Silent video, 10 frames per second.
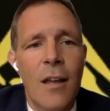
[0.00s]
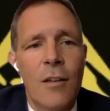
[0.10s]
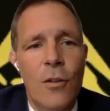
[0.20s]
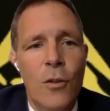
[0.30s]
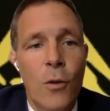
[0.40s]

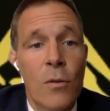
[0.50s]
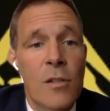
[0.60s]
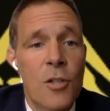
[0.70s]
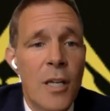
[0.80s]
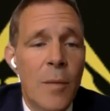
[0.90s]
to use
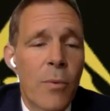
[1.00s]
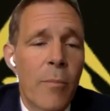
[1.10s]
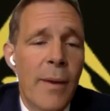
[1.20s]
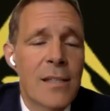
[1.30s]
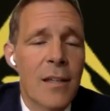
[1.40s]
cheap or
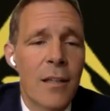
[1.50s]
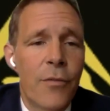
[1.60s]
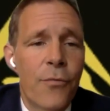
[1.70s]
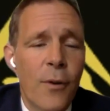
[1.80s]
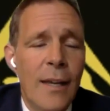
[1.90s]
basically
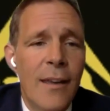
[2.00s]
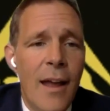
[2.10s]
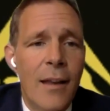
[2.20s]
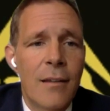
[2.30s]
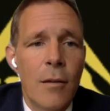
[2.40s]
free
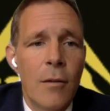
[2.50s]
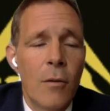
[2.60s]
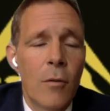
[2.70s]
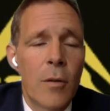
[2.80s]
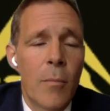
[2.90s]
debt to